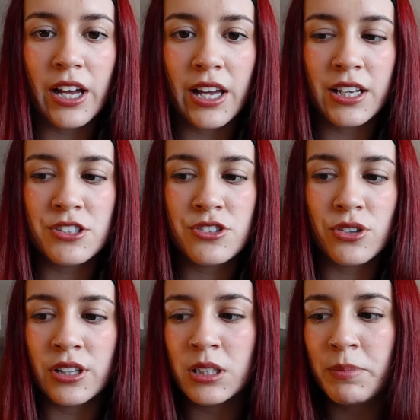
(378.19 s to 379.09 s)
And
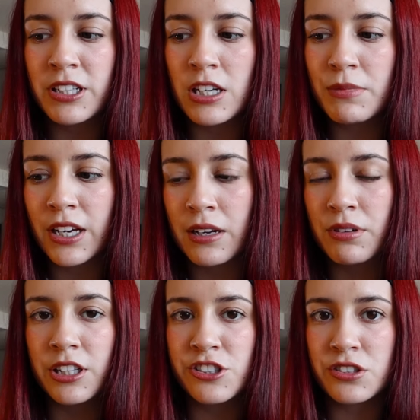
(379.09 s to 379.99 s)
during the pandemic, I
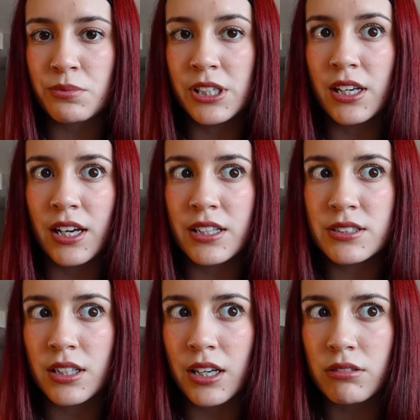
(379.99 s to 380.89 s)
really just
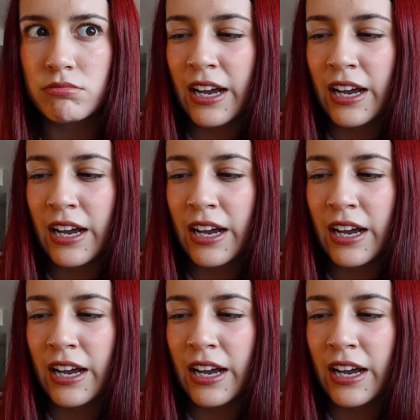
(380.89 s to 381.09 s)
realized like